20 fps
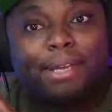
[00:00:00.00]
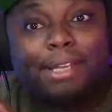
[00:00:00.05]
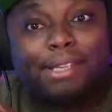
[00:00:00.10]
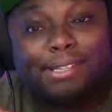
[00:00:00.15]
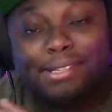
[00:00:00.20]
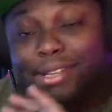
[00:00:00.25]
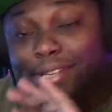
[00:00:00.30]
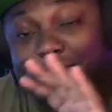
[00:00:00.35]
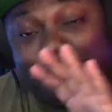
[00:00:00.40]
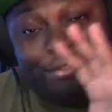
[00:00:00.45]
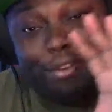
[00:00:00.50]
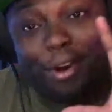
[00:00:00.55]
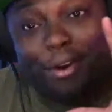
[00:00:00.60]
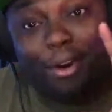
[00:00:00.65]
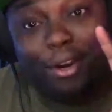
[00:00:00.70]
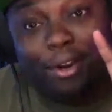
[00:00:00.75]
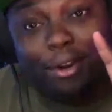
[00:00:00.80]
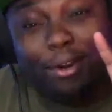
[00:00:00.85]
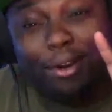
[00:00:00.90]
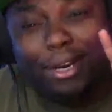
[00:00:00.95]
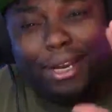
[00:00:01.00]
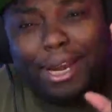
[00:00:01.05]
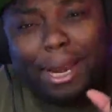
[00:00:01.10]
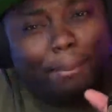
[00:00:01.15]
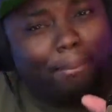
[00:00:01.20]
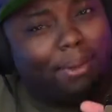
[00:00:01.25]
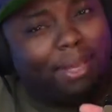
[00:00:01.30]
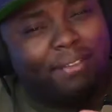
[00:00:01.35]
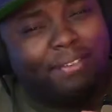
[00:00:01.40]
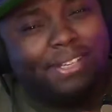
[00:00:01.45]
it's very good, and
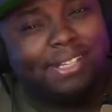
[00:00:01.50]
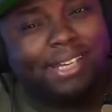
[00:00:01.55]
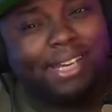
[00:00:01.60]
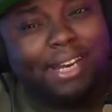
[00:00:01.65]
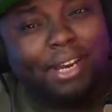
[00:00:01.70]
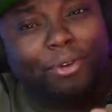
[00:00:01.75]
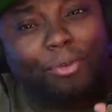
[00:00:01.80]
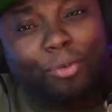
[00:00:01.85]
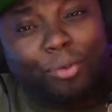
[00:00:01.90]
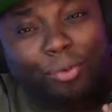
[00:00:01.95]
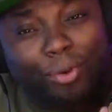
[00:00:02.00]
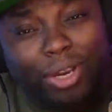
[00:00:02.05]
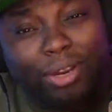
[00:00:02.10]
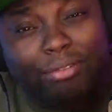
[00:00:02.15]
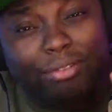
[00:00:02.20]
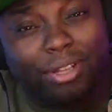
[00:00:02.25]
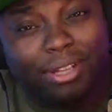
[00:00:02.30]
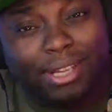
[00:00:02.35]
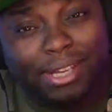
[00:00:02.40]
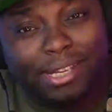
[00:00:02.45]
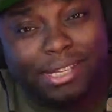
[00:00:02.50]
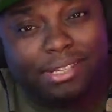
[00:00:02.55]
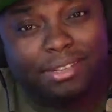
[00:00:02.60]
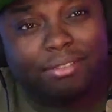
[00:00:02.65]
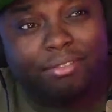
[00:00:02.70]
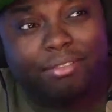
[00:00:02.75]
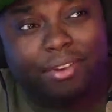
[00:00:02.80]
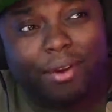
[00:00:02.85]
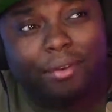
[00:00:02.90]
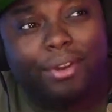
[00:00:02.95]
I believe it's getting
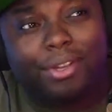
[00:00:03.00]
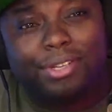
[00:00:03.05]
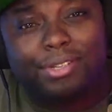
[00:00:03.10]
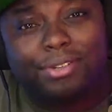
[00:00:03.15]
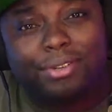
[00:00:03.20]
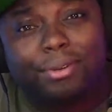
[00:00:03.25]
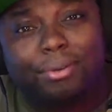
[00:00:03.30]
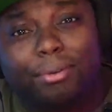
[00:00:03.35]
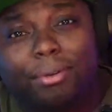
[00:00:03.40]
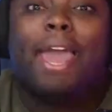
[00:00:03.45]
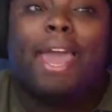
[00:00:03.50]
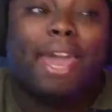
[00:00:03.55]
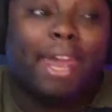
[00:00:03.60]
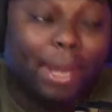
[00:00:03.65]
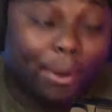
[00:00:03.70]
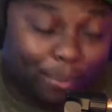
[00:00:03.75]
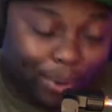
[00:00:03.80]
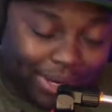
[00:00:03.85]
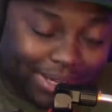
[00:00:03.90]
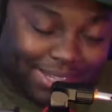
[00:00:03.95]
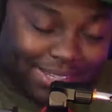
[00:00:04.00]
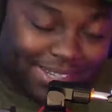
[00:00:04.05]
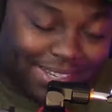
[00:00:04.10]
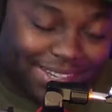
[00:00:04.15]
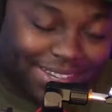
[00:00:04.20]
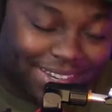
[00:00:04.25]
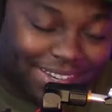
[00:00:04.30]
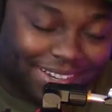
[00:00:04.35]
re-released very soon. Anyways,